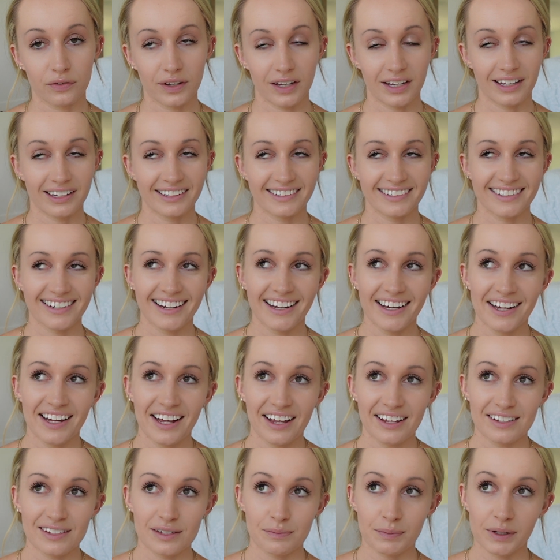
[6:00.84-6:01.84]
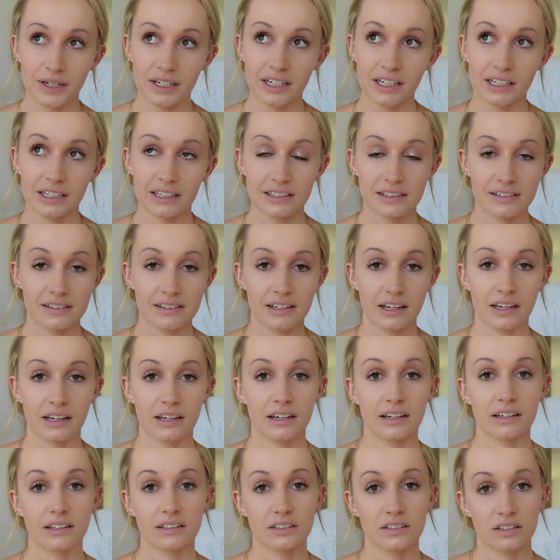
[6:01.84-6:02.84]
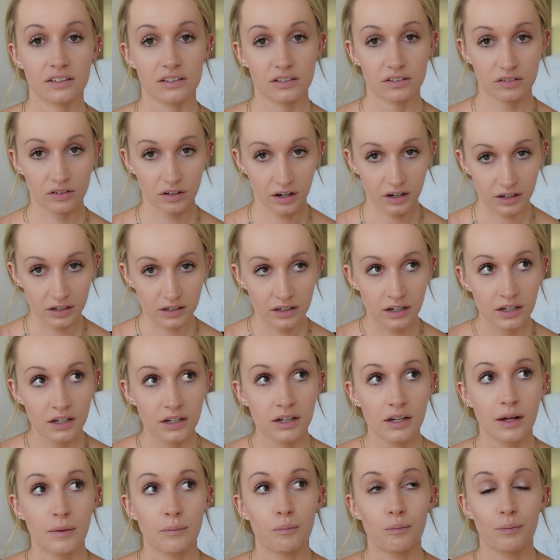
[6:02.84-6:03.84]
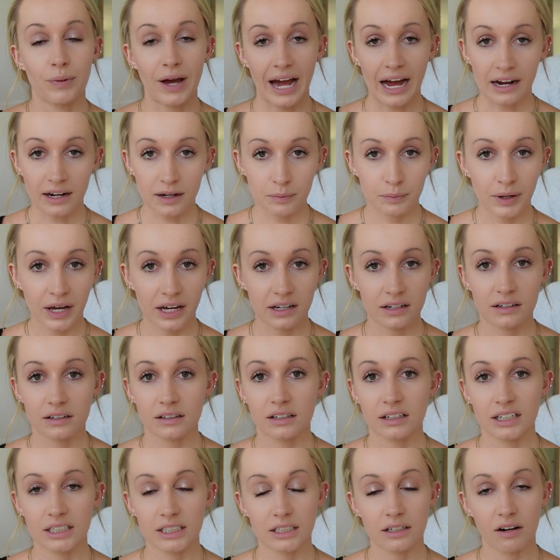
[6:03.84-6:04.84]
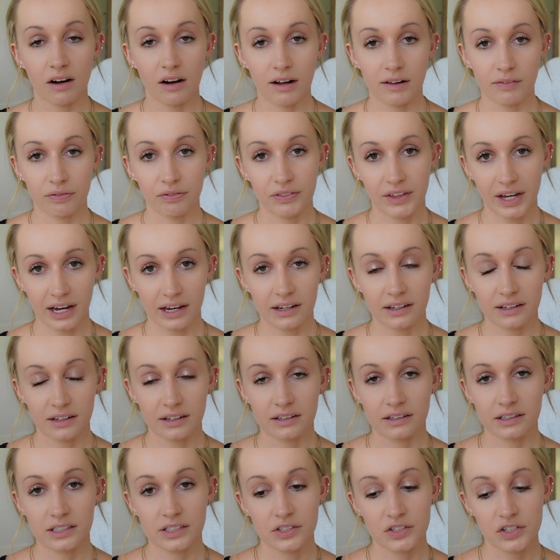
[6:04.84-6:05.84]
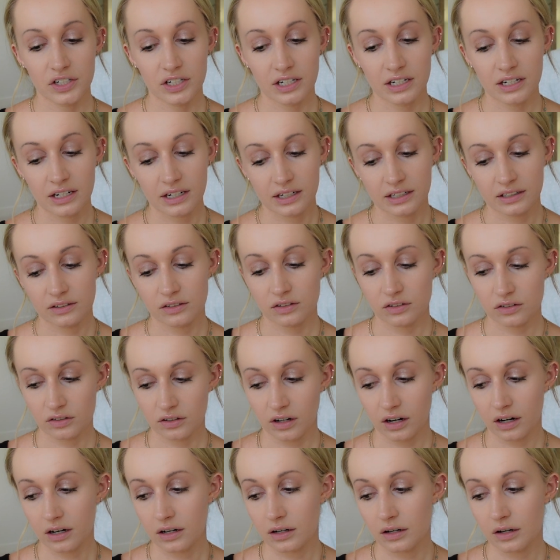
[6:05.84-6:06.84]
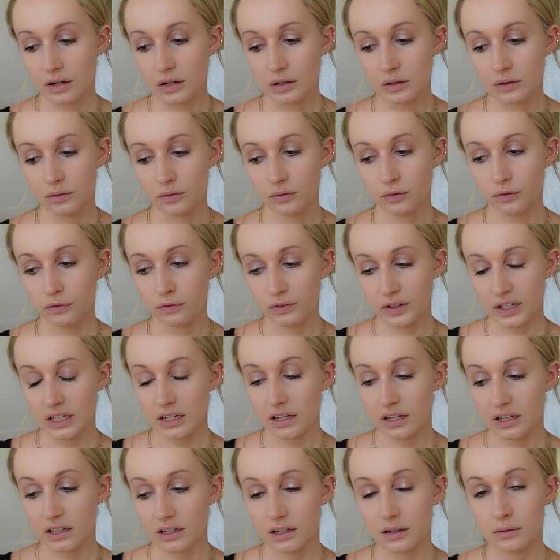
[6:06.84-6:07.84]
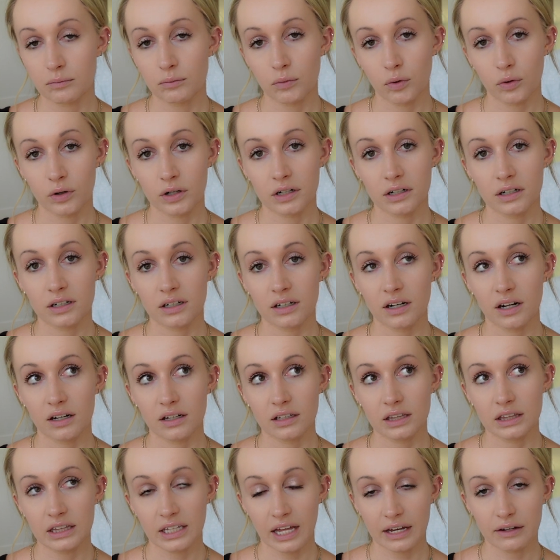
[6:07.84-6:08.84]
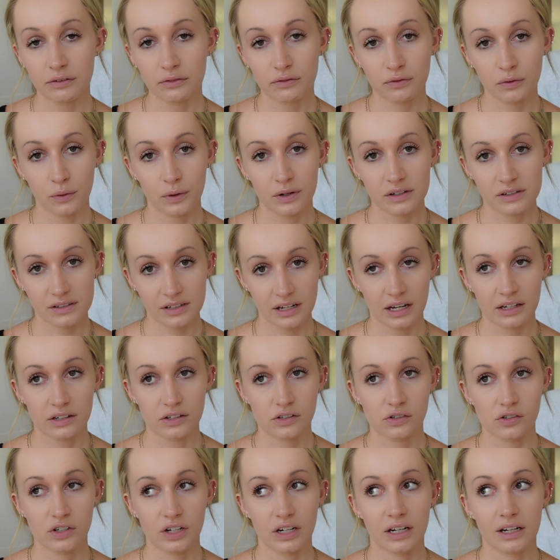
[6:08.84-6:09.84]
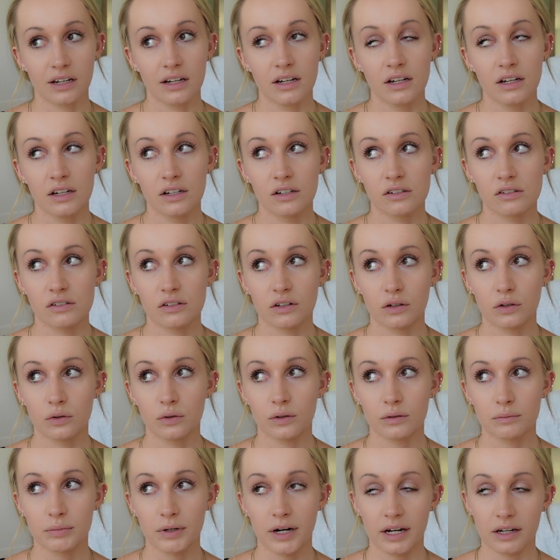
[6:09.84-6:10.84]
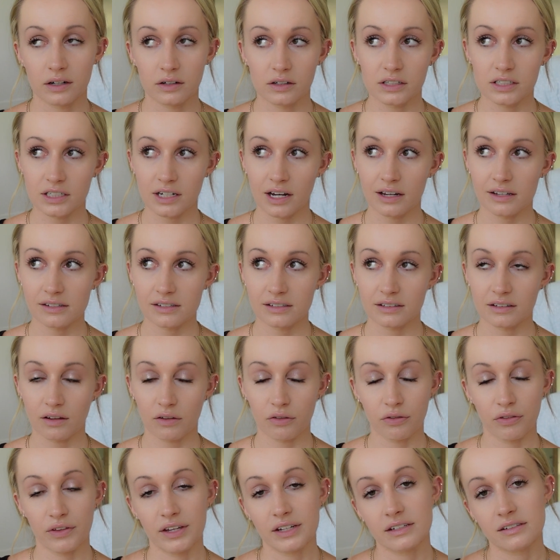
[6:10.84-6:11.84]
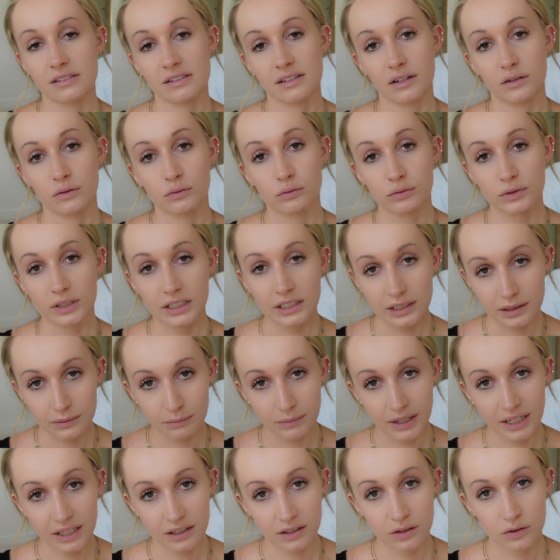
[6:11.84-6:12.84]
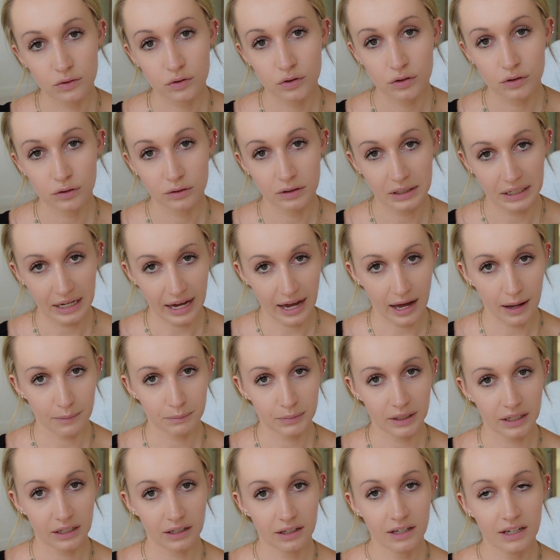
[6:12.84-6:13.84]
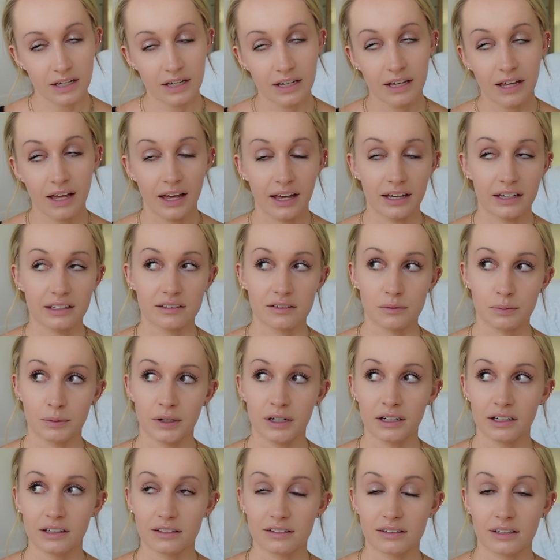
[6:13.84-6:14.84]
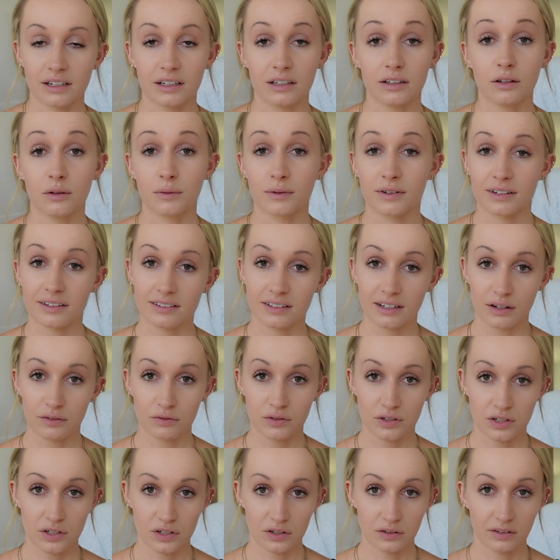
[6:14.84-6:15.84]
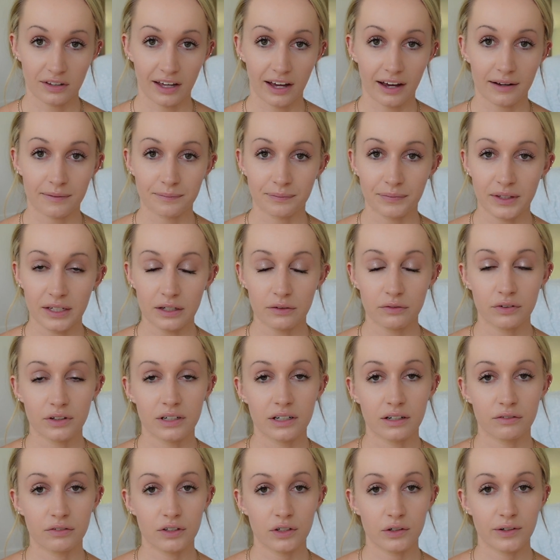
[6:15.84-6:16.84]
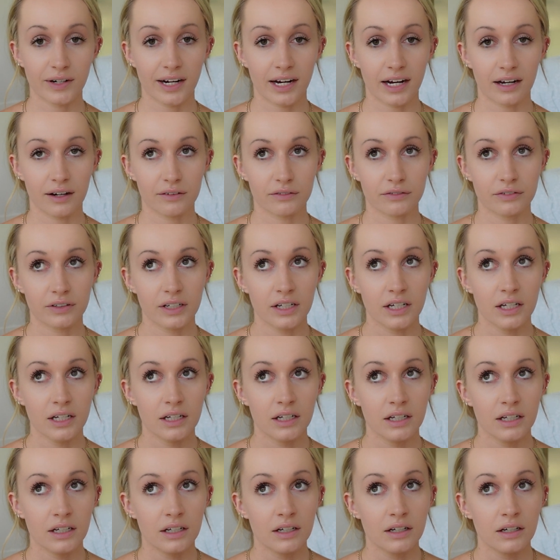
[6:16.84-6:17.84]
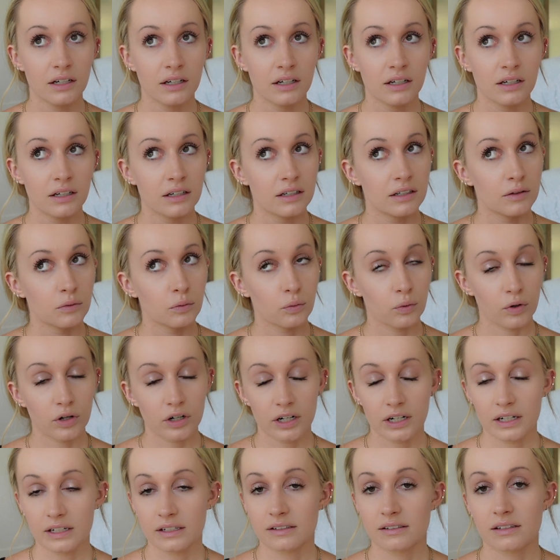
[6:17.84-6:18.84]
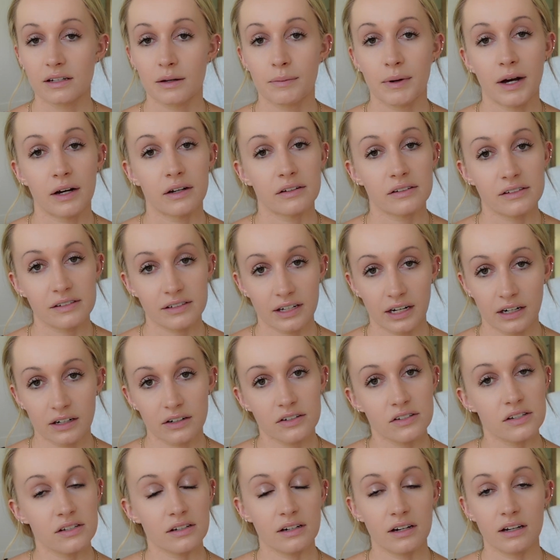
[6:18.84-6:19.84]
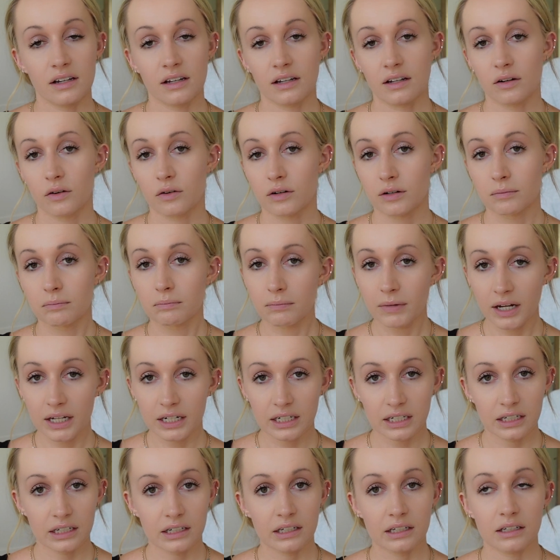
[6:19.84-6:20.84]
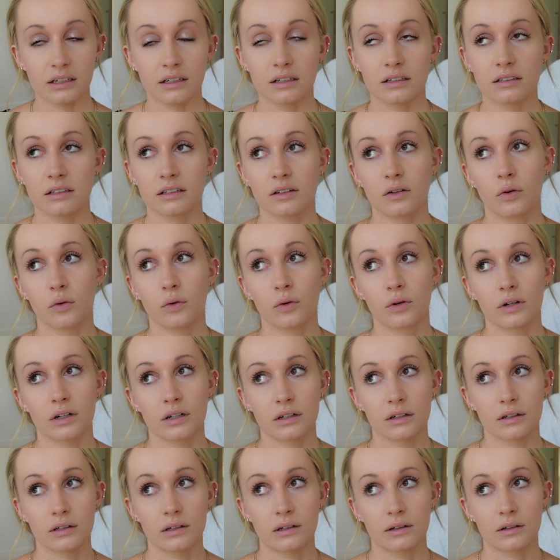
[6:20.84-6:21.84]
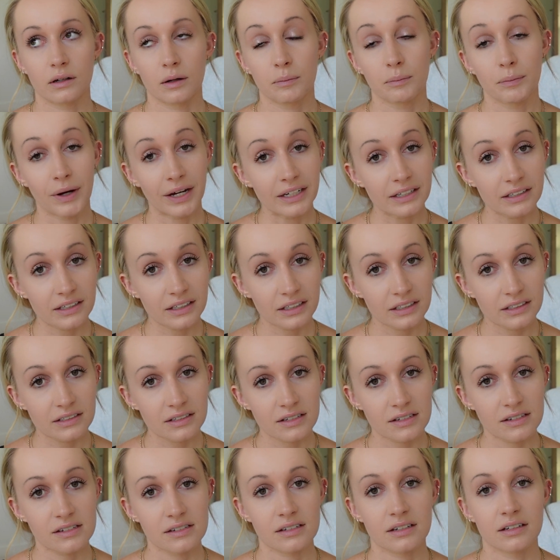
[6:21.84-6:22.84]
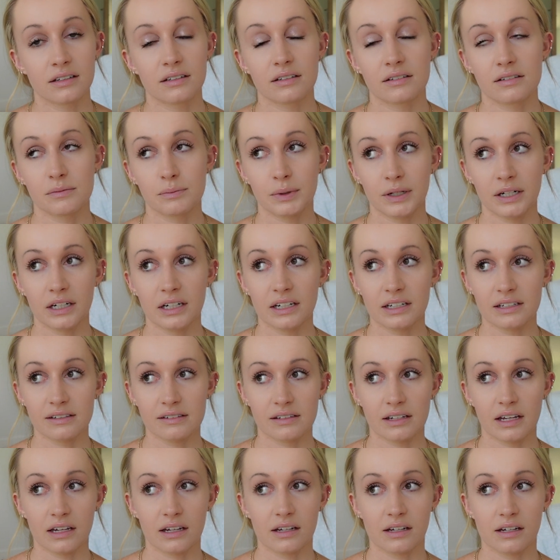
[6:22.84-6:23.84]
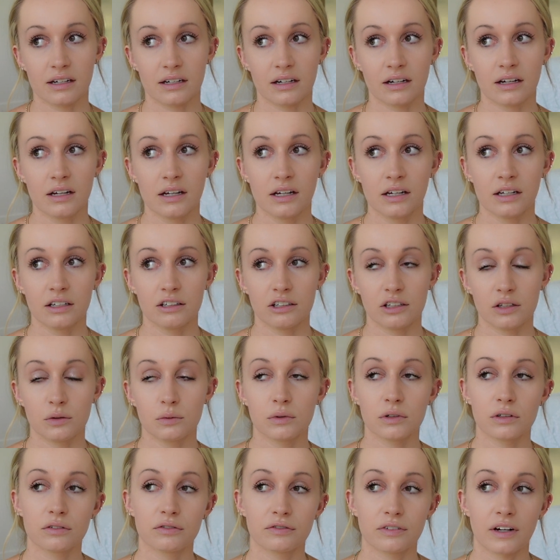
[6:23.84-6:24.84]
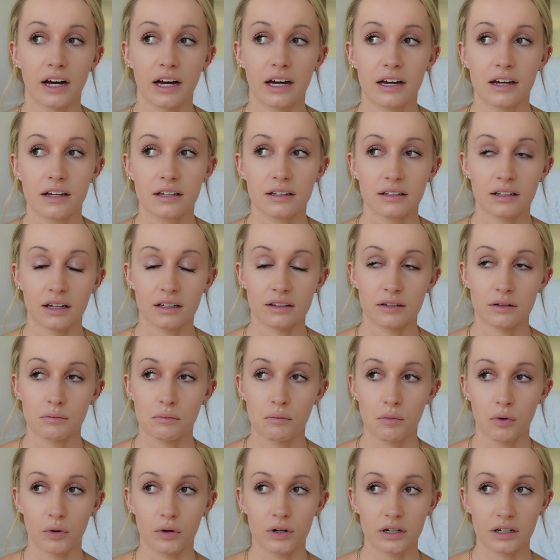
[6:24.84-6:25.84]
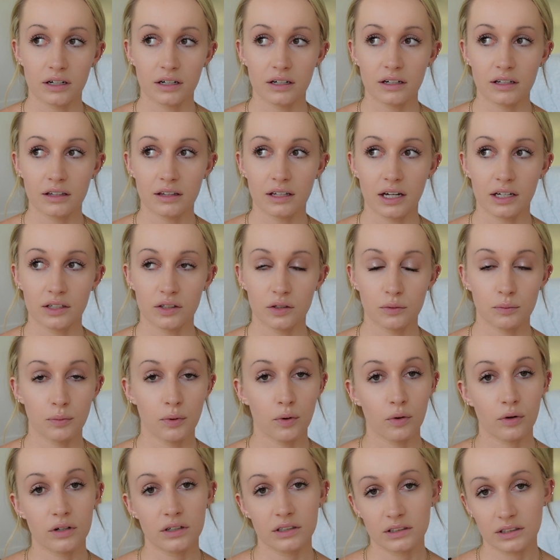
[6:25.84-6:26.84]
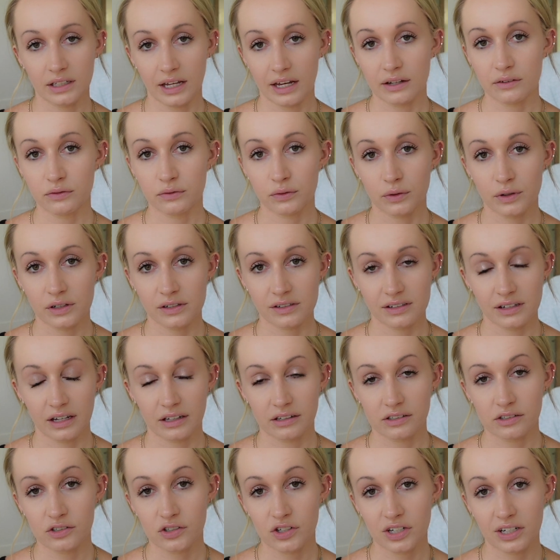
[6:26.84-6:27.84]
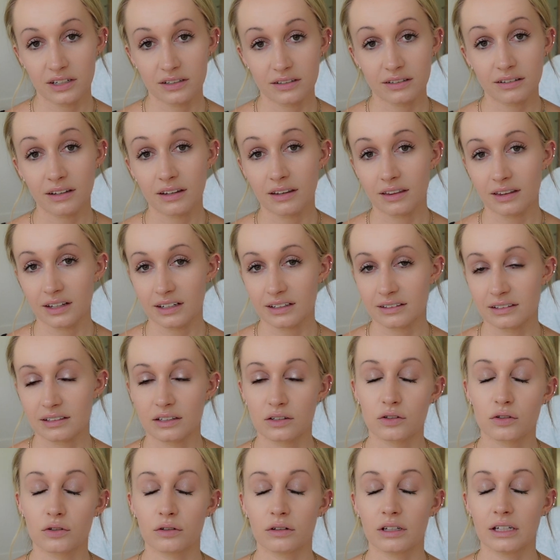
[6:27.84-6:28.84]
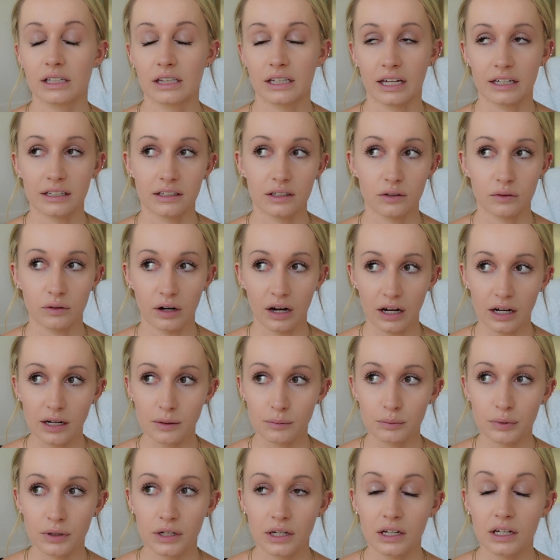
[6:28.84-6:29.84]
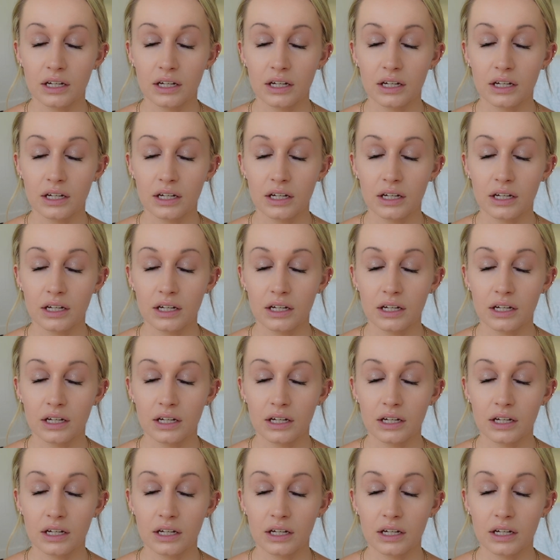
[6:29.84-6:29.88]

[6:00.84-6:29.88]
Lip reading: and Spirit is saying to start backpedaling on that energy and start feeding more life force energy. So prioritizing the things that really make you truly happy. And Spirit is saying you are safe to do that, even if you have worries about scarcity or money or abundance. Spirit is saying you will find that the more that you pour life force energy into the things that truly light you up,